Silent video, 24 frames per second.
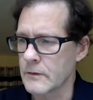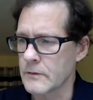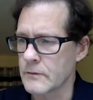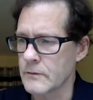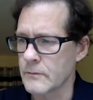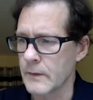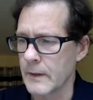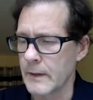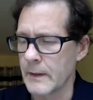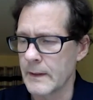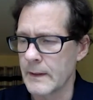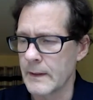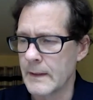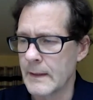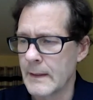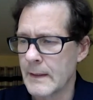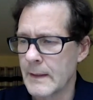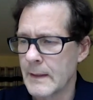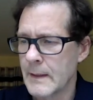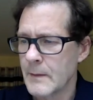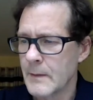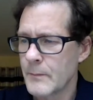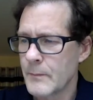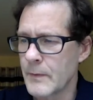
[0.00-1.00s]
Street.
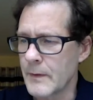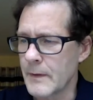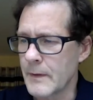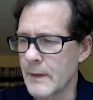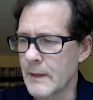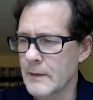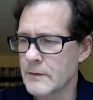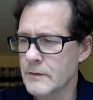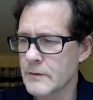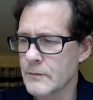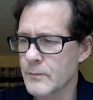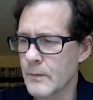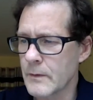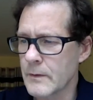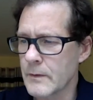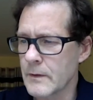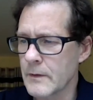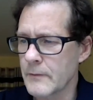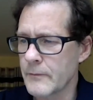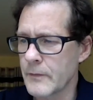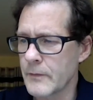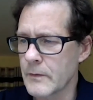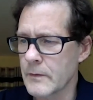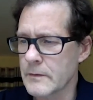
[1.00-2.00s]
But I just wondered
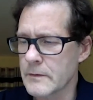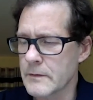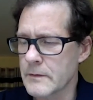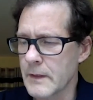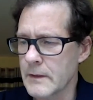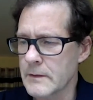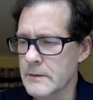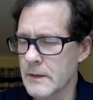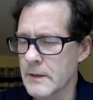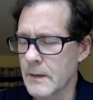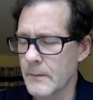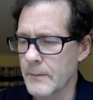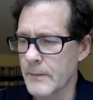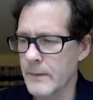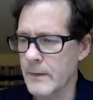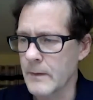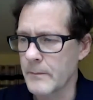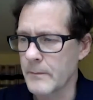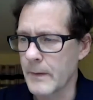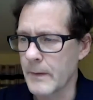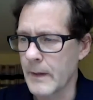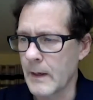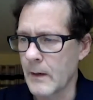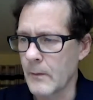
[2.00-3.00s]
if you could say something
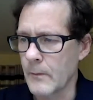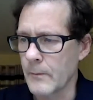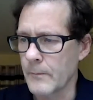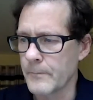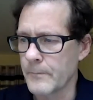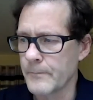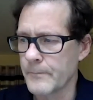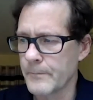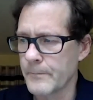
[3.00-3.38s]
about